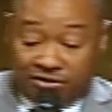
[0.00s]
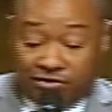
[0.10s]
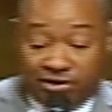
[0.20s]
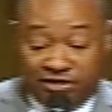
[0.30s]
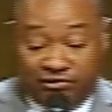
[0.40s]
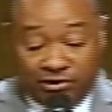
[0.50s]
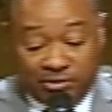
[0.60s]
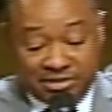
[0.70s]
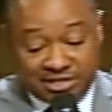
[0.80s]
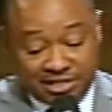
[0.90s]

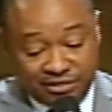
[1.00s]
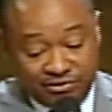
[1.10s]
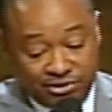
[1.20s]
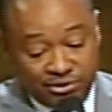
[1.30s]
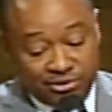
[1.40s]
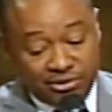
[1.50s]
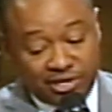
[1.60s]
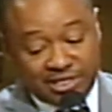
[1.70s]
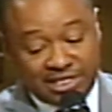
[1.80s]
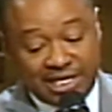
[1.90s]
44% of youth who
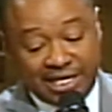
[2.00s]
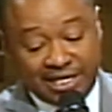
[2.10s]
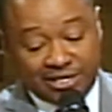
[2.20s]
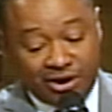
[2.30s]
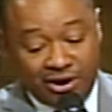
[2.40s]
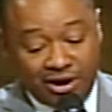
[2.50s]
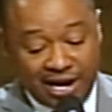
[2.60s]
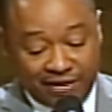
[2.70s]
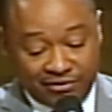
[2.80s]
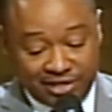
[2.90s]
are detained are
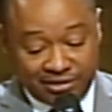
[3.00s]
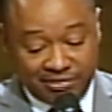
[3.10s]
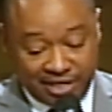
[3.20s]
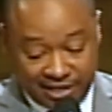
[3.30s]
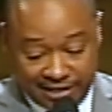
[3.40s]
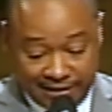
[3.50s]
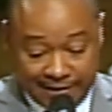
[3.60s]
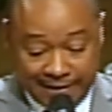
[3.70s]
African American.